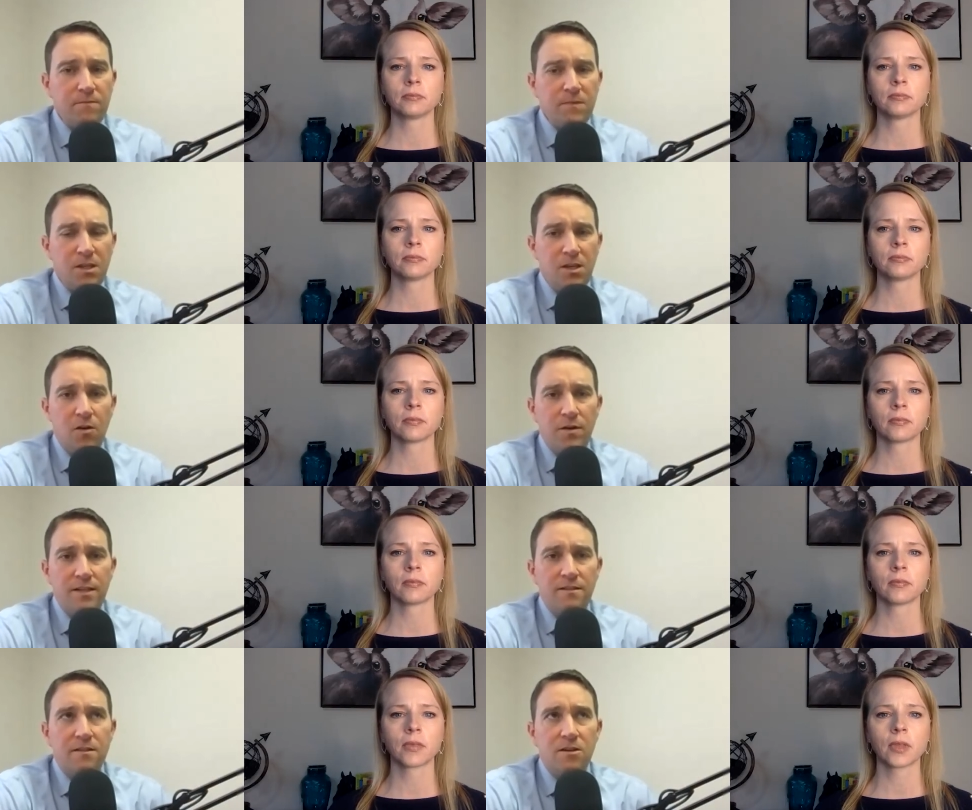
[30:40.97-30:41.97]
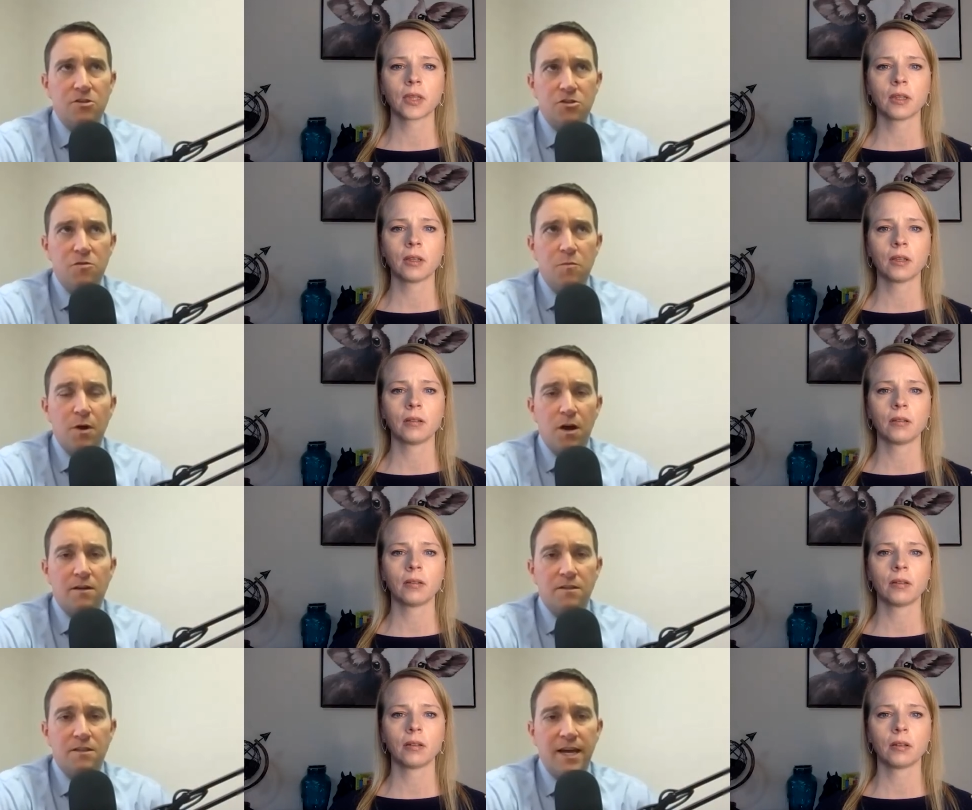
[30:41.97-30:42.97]
Speaker 1: you know, there's two
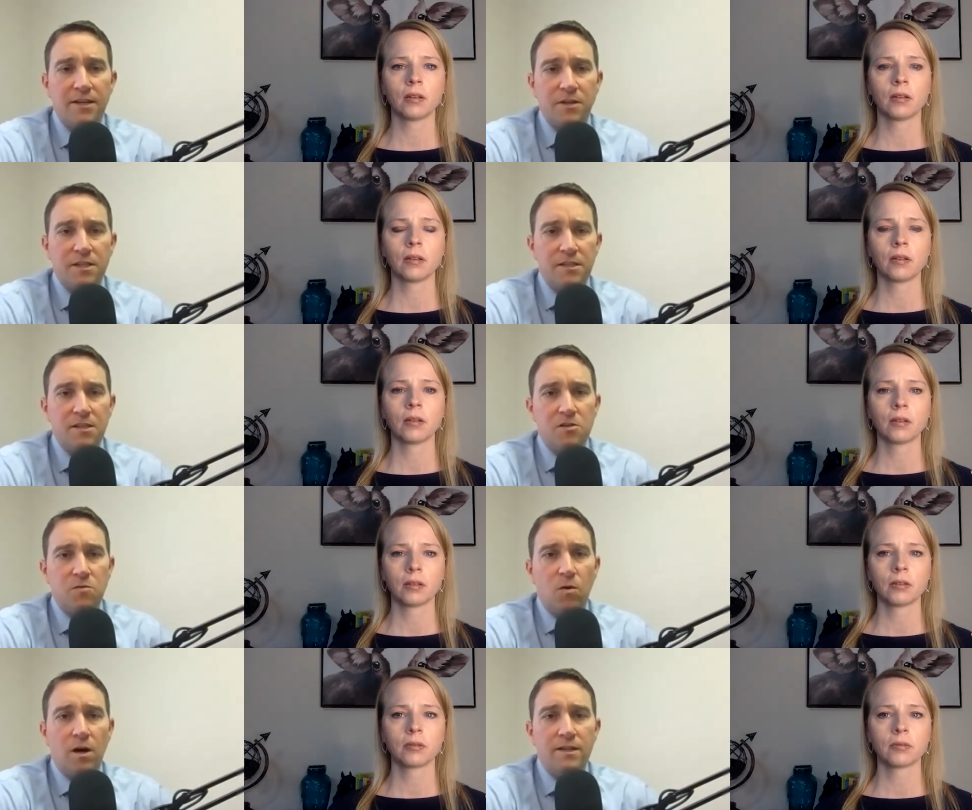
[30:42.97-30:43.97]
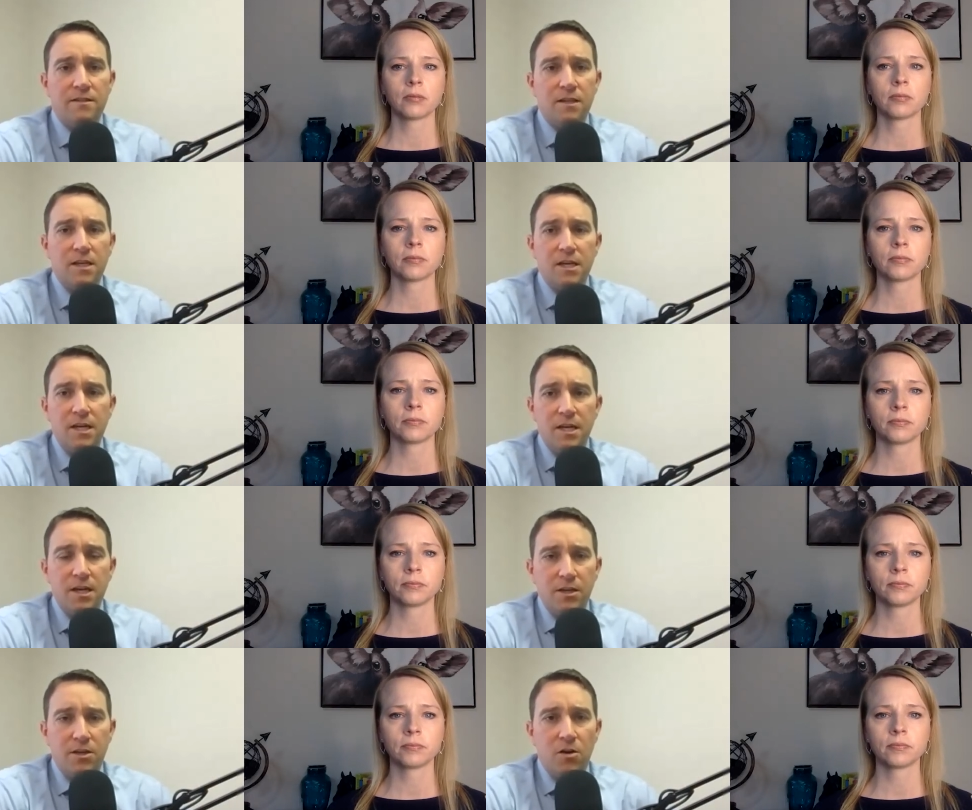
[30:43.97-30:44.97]
prongs to that, Tracy. There's one is,
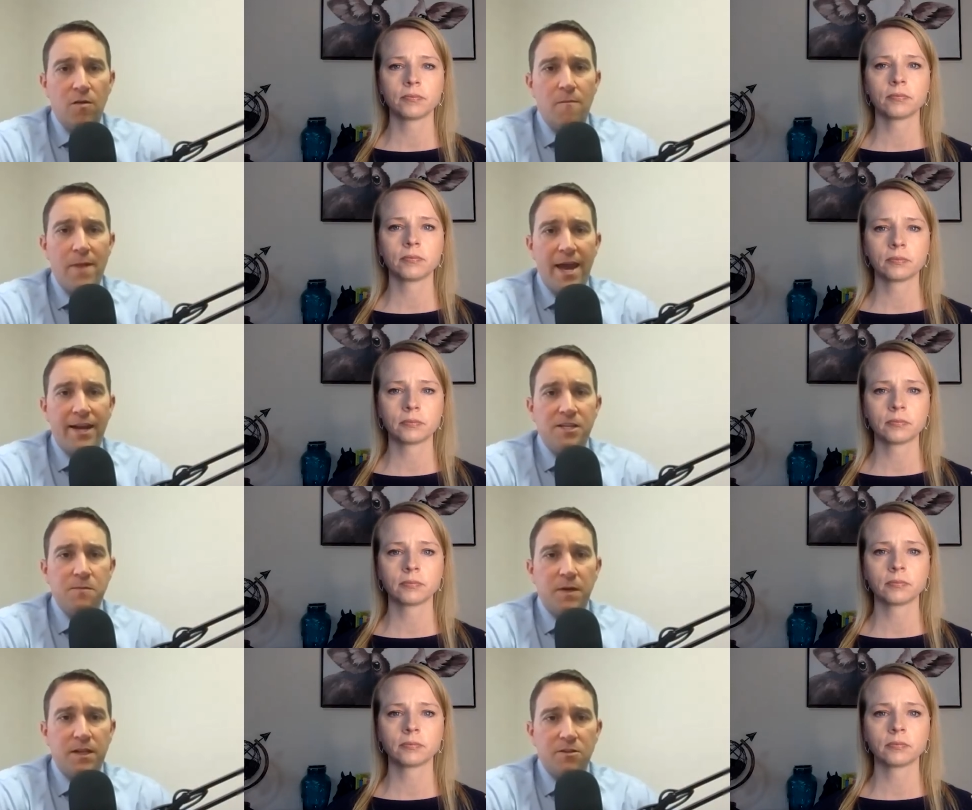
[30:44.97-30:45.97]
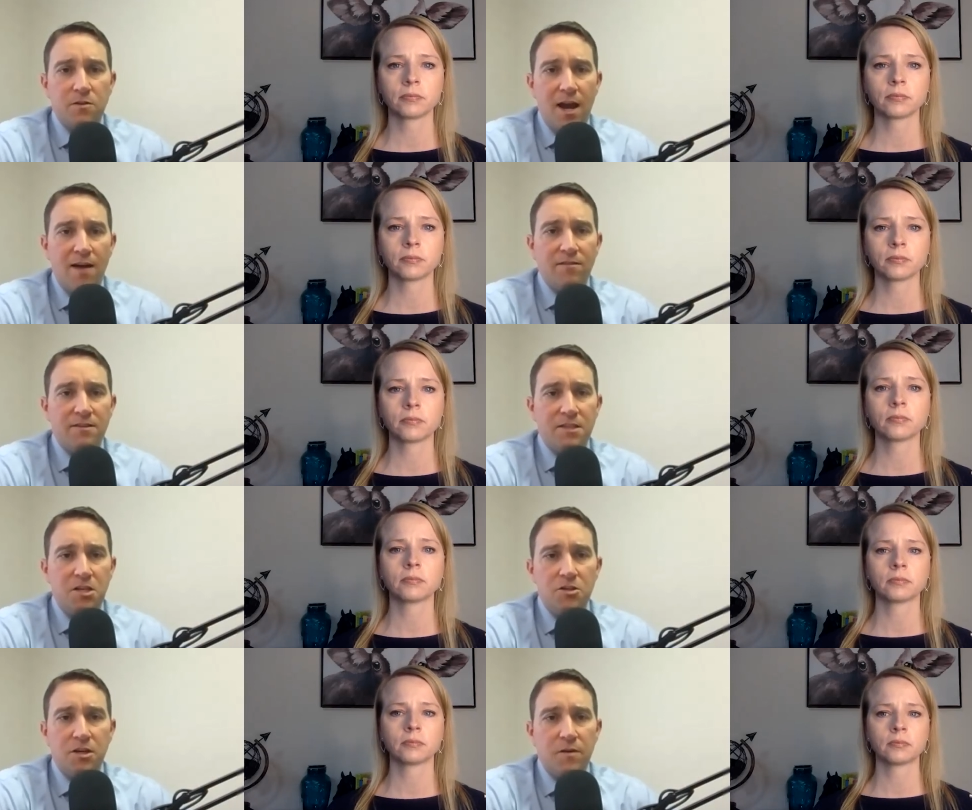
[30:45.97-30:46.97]
you know, the management. So you have a
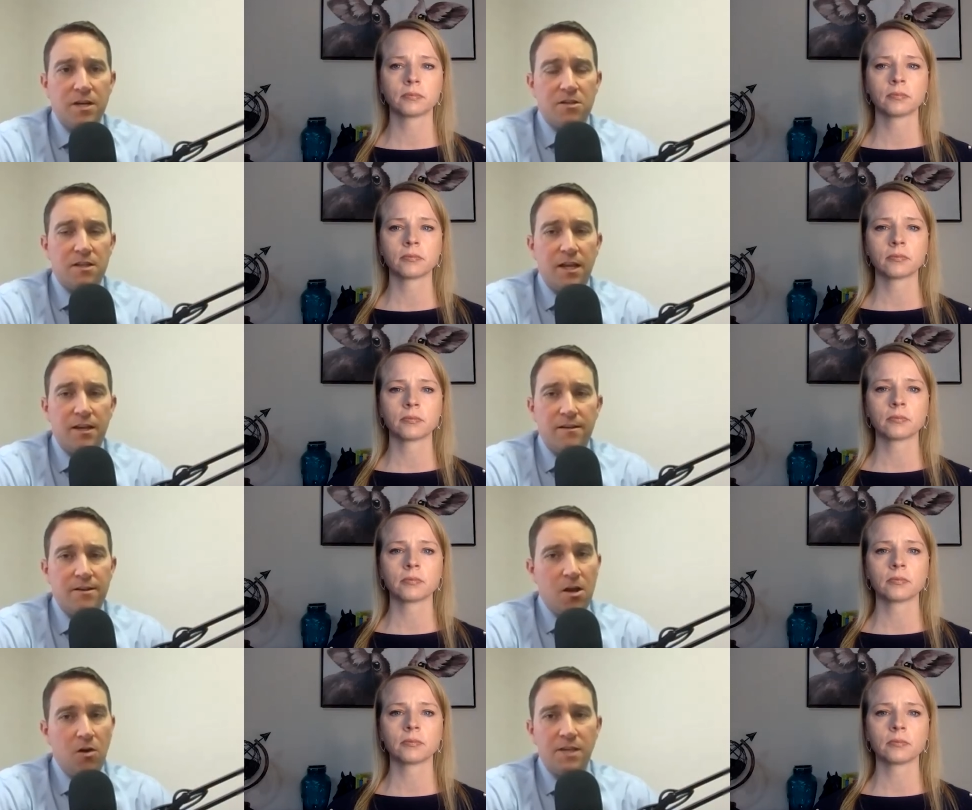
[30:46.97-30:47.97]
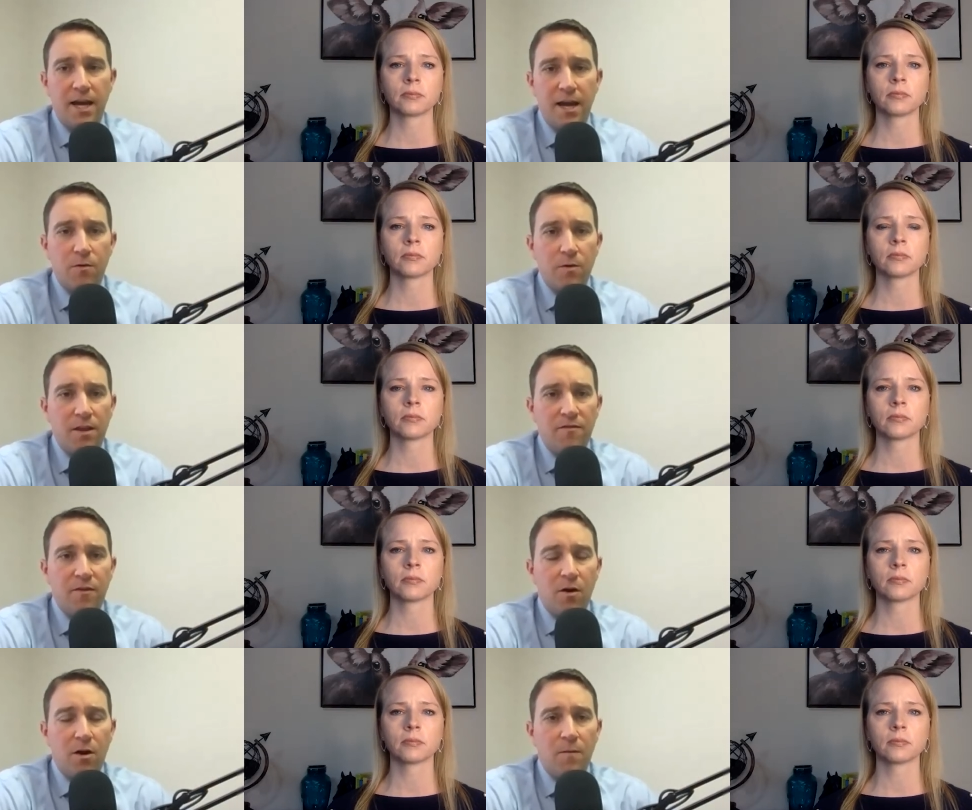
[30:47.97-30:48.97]
senior generation that knows how to run the
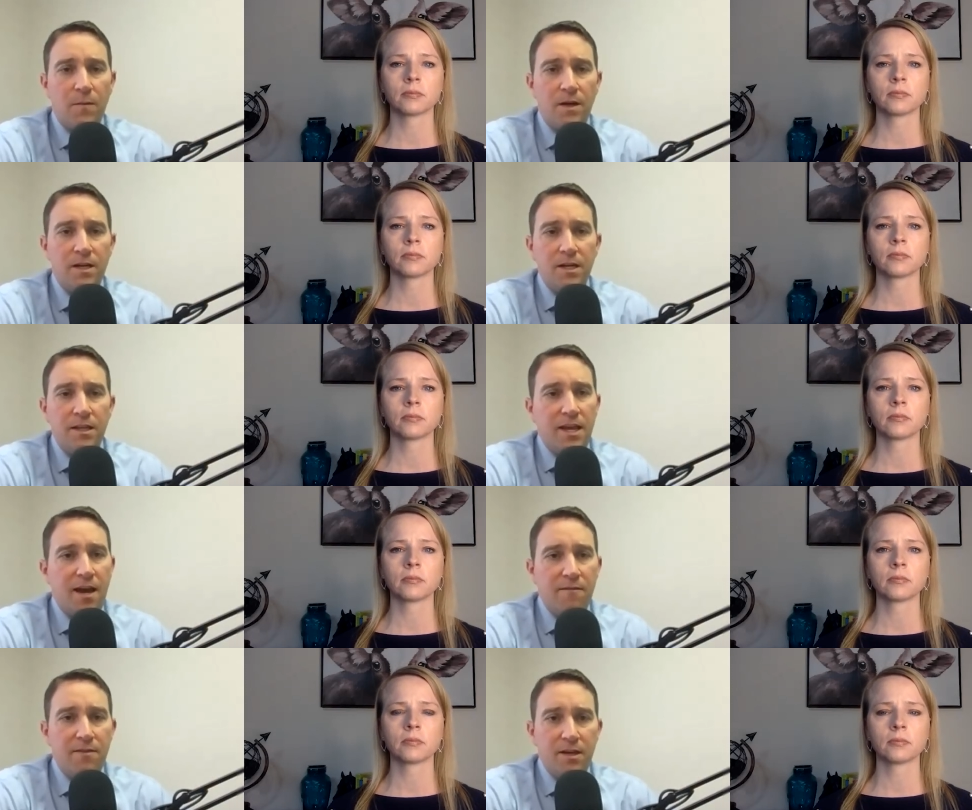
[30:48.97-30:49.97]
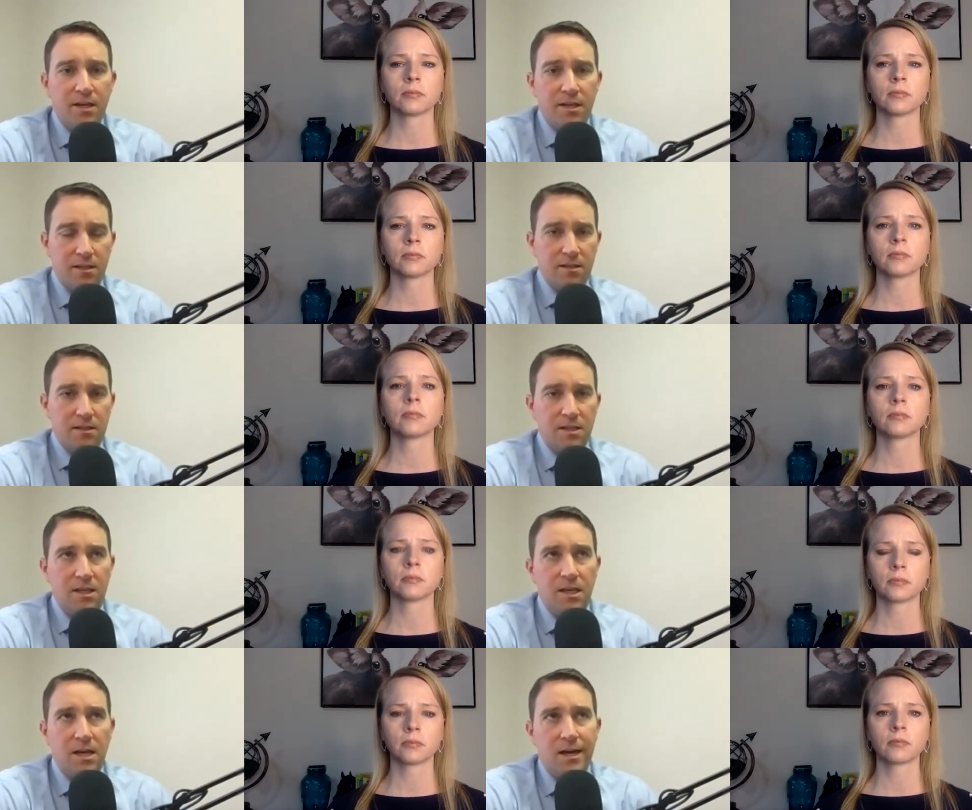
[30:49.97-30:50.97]
farm. They have the you